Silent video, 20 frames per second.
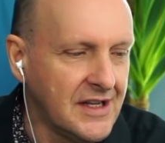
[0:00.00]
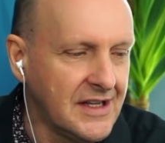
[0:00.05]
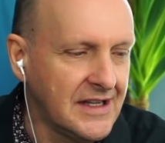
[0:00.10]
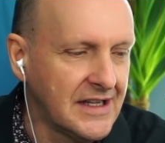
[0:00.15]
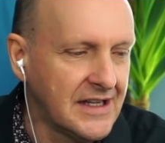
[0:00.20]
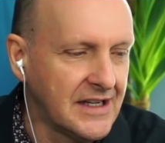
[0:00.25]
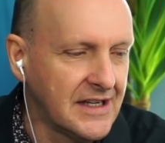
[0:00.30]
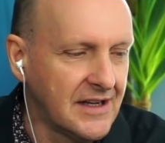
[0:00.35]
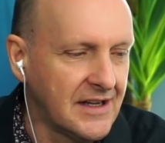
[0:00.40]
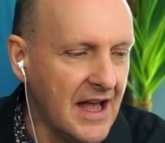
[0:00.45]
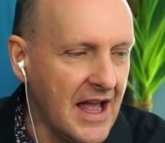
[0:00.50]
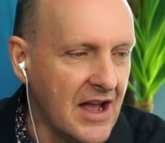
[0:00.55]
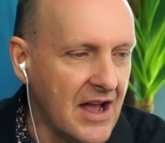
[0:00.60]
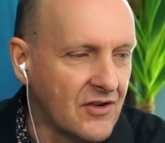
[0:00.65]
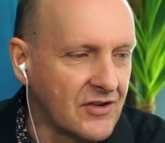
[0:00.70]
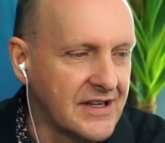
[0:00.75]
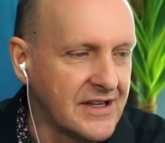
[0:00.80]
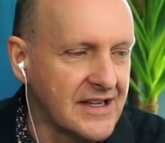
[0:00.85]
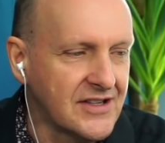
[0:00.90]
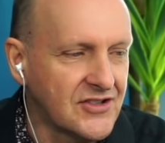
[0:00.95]
Our
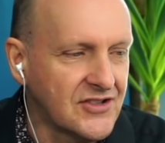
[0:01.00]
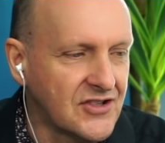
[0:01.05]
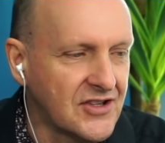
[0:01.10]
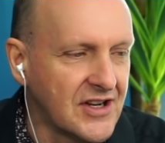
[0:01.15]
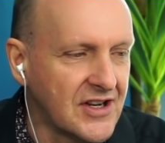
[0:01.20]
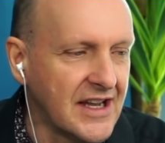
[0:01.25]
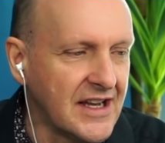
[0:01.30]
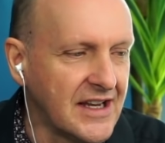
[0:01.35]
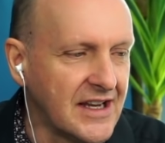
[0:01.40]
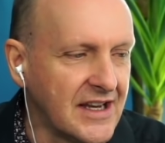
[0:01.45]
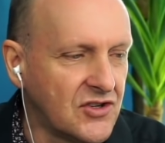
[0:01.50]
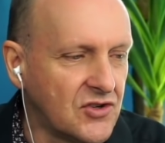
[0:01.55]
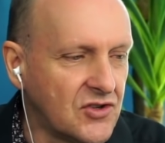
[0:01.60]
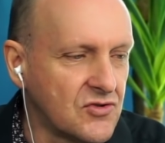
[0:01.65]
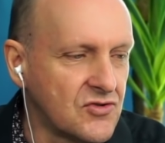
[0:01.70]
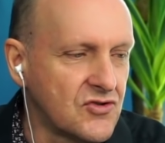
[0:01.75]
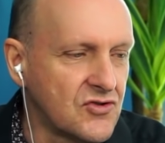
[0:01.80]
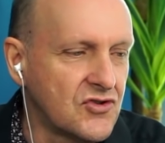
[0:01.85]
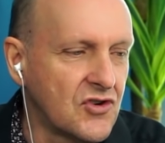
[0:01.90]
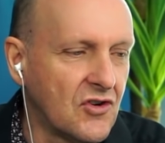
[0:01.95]
guest today,
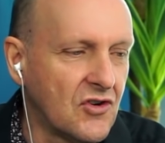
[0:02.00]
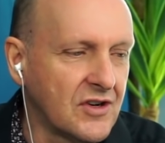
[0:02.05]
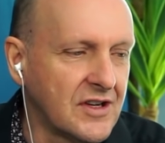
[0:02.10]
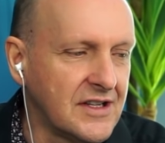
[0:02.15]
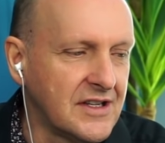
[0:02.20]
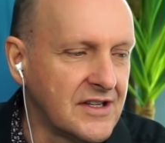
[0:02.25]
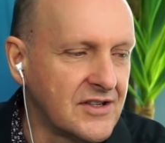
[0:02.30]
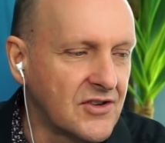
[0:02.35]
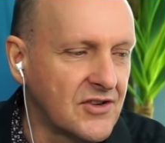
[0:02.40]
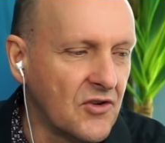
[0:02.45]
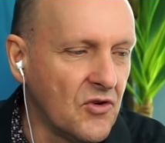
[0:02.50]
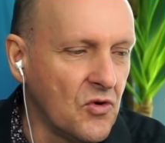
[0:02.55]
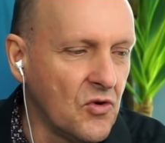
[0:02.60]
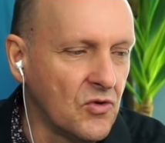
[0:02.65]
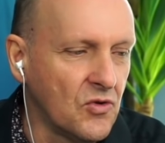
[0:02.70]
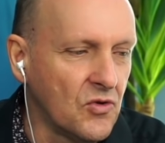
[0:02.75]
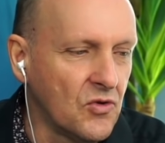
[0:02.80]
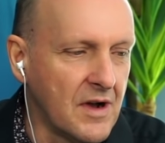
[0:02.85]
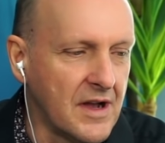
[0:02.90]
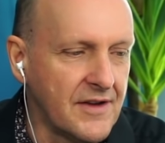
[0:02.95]
Khun Chock, is all
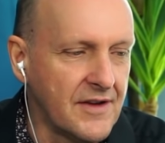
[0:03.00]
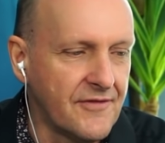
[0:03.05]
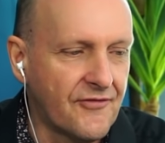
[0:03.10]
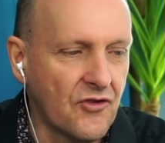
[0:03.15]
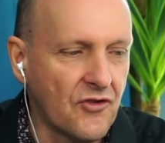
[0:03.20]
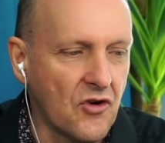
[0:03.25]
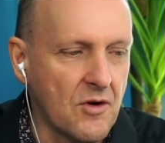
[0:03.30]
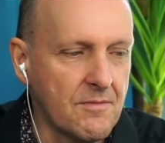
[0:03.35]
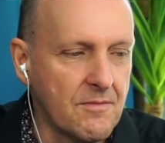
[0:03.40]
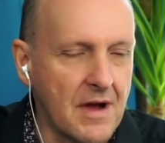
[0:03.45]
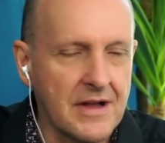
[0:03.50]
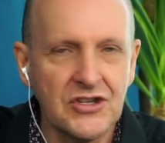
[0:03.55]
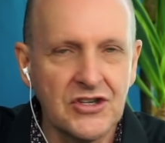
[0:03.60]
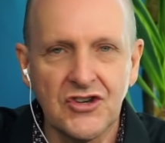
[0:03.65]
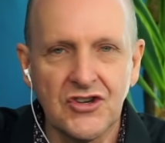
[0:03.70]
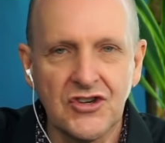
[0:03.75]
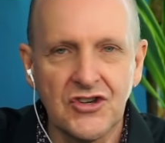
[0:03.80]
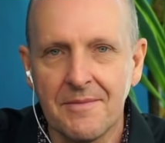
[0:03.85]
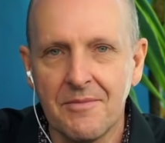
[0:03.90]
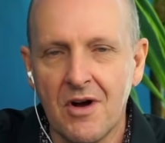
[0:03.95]
the way from
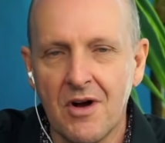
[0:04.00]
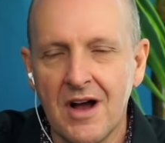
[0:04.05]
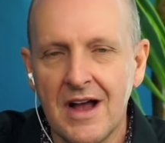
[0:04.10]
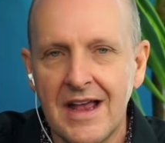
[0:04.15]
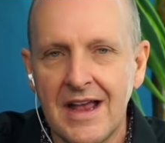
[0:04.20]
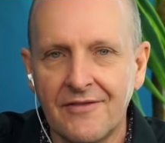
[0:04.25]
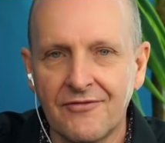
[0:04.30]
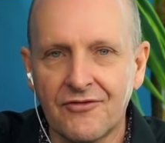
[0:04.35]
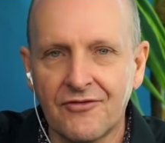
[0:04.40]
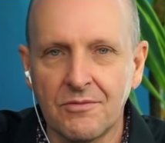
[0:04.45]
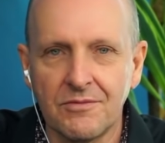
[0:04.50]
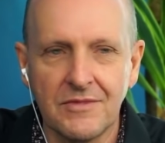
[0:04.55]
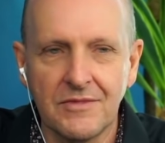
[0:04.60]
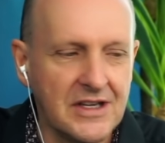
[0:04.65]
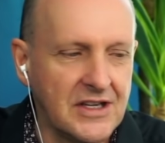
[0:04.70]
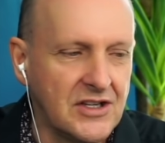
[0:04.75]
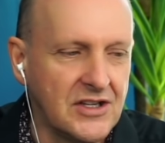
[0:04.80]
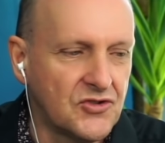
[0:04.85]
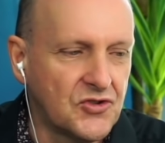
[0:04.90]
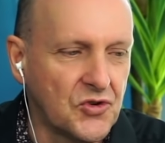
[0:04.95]
Chiang Mai, from
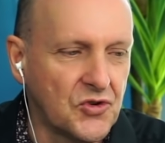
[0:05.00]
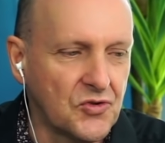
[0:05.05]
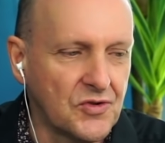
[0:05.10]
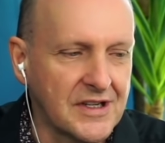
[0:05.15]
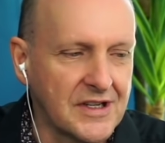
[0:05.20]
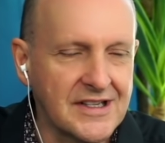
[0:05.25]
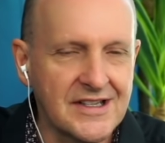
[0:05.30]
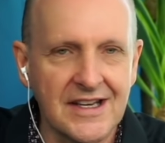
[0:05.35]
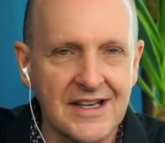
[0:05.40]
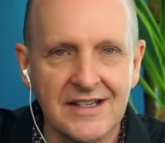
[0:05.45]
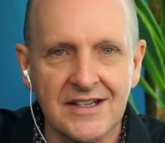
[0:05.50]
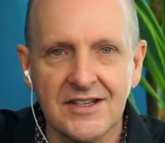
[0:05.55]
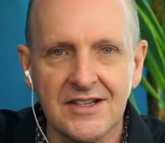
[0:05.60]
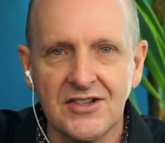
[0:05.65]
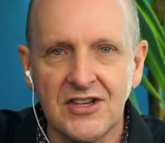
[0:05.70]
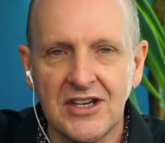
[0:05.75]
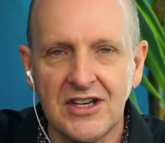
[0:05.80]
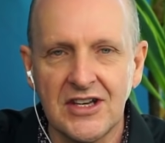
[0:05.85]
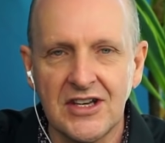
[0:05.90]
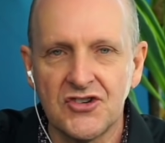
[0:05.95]
the touring centres
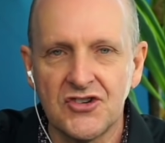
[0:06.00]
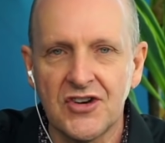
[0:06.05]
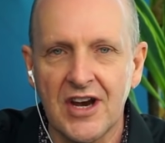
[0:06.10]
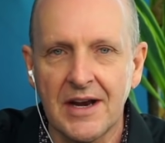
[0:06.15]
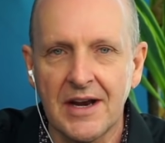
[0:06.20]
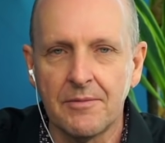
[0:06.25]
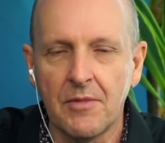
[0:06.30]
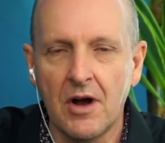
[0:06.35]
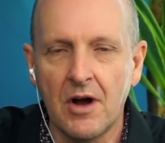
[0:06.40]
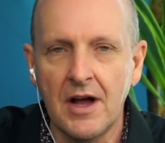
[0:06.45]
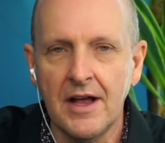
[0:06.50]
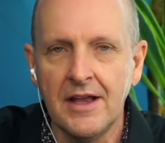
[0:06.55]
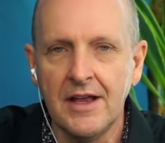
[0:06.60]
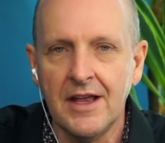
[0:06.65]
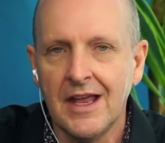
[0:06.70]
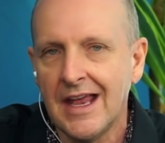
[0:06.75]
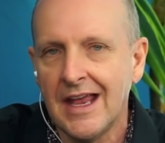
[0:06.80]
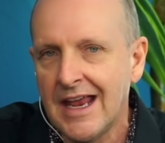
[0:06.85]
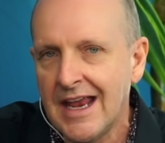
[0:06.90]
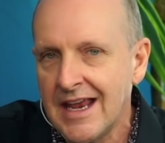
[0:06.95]
in Chiang Mai.
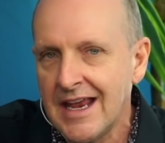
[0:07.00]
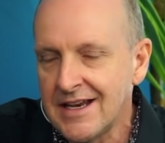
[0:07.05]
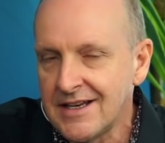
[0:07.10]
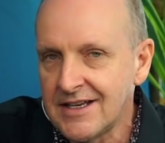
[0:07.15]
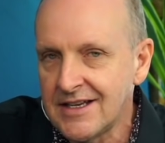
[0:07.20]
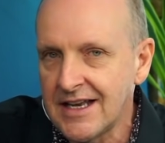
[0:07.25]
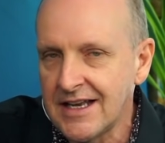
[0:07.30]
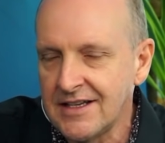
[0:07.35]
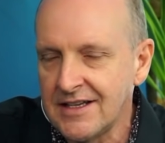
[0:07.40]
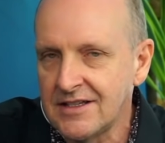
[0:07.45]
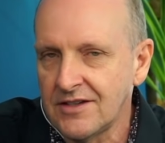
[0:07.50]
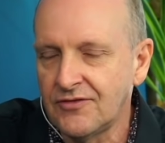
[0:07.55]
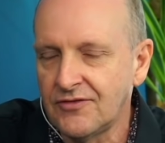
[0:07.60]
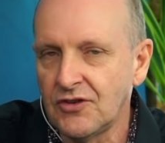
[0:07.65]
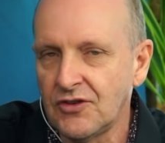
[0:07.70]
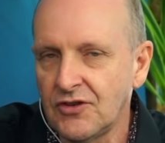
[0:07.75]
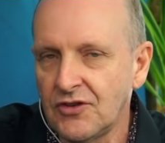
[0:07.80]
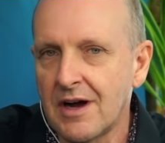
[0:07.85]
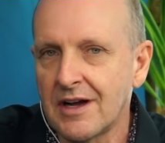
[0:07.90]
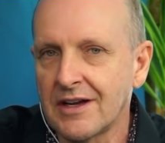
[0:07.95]
Hint, hint, if
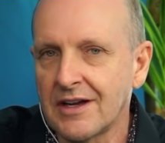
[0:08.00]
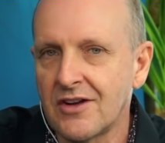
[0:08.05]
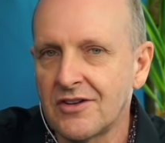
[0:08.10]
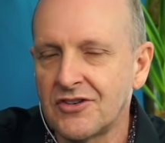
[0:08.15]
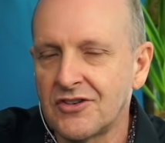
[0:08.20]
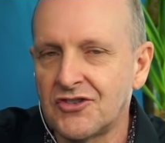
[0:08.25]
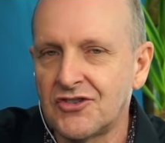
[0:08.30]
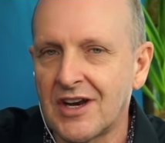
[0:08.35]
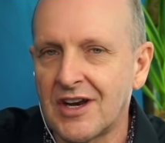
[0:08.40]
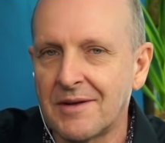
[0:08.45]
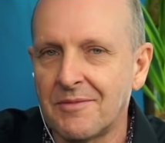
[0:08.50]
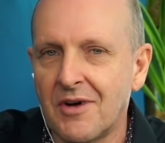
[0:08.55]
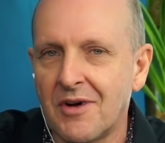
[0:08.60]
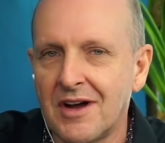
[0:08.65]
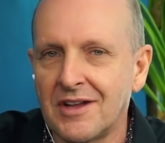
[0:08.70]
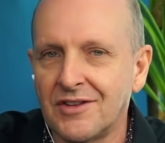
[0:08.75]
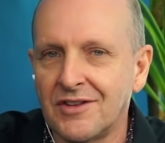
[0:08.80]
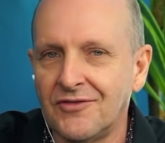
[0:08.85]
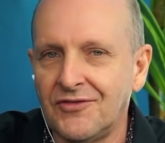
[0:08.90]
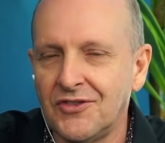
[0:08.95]
you are going to Chiang Mai
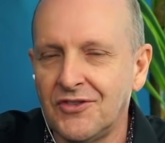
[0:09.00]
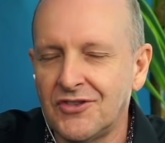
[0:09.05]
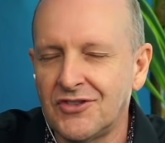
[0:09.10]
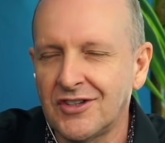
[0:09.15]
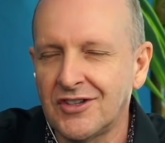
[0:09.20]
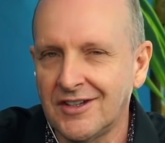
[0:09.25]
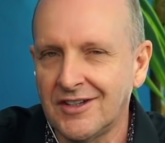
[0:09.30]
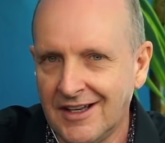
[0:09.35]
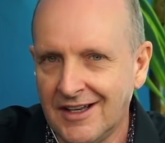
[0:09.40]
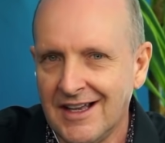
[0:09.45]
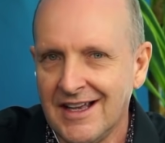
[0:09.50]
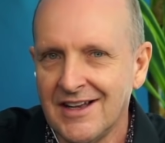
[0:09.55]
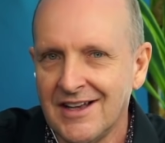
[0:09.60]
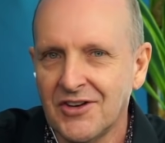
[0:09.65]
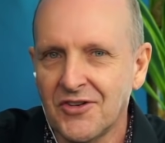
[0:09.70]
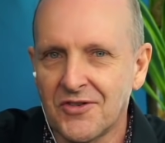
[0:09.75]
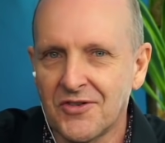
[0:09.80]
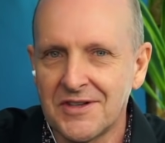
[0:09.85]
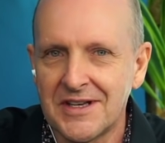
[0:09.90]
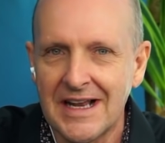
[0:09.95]
in the future,
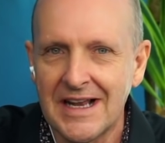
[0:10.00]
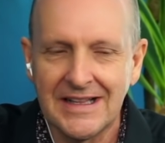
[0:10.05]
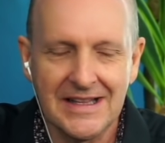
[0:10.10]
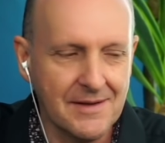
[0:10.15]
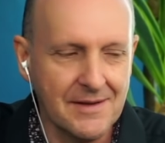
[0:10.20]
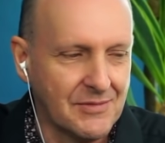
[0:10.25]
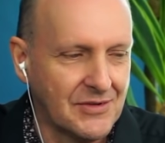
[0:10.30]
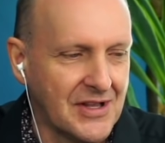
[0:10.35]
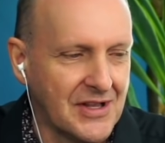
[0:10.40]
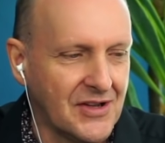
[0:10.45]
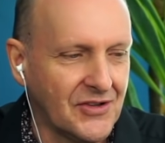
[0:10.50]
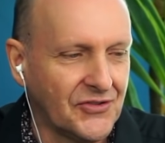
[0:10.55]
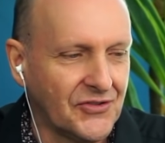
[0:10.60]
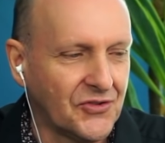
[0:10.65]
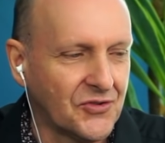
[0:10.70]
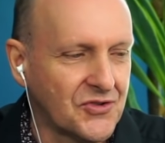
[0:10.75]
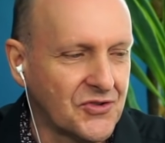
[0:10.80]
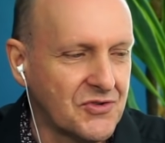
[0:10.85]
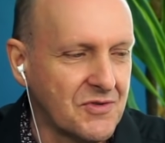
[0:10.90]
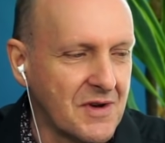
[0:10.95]
contact them and they'll
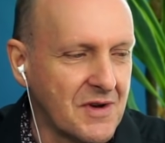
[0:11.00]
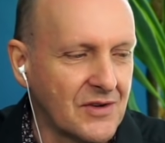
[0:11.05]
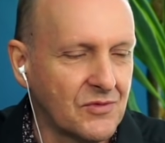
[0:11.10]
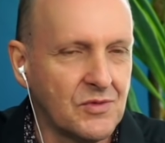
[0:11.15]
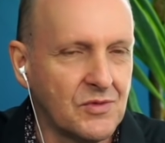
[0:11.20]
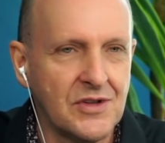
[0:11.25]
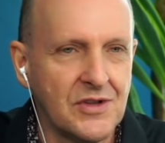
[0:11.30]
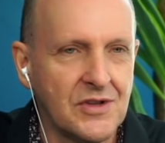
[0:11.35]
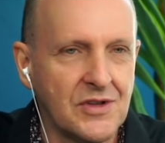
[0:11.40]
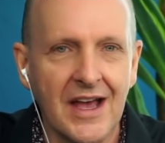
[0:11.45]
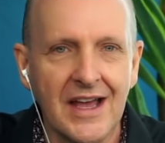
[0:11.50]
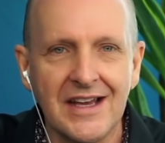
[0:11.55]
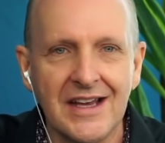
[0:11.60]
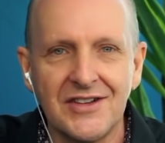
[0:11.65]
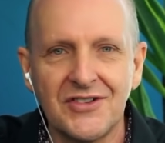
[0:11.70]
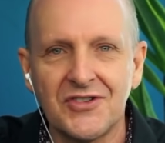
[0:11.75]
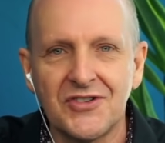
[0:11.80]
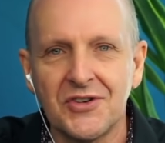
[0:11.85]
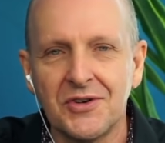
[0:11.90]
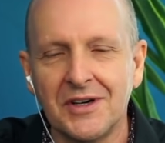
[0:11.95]
sort you out with a
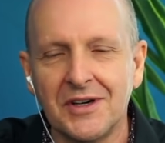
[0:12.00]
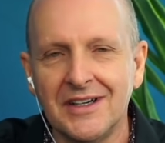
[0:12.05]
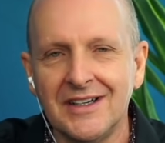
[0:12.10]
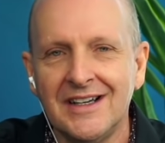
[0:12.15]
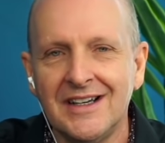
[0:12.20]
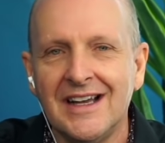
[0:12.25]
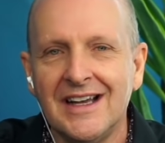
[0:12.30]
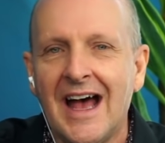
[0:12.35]
tour.